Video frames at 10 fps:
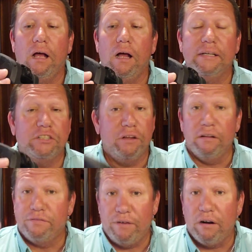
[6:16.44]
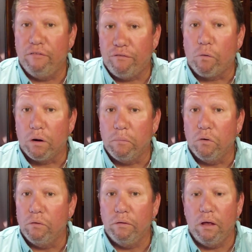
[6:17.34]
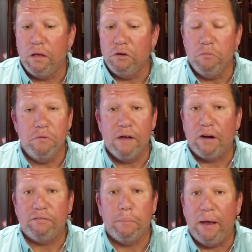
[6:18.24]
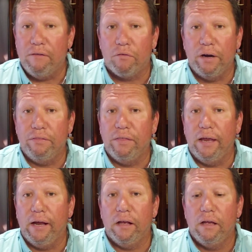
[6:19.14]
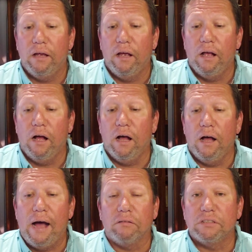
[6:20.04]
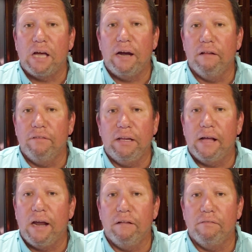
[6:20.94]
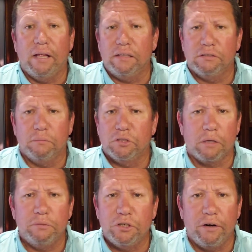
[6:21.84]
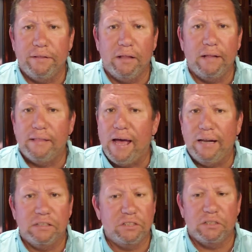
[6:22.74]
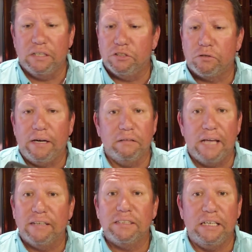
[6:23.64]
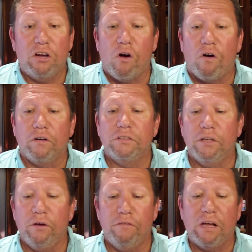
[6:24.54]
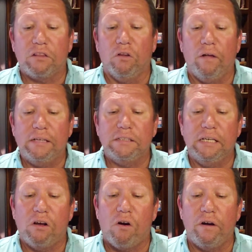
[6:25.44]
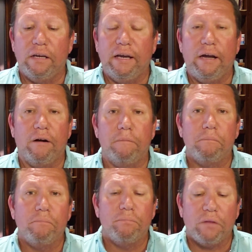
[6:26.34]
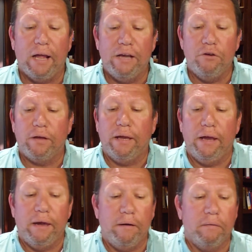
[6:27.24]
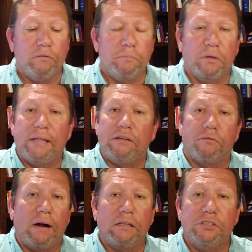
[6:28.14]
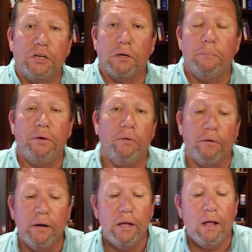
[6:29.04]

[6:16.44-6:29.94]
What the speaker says: It's very affordable. You never have to pay for anything outside of any kind of like subscription or anything like that. It's straight SD card. So you've got the little SD card in here, and you can put that directly to your computer.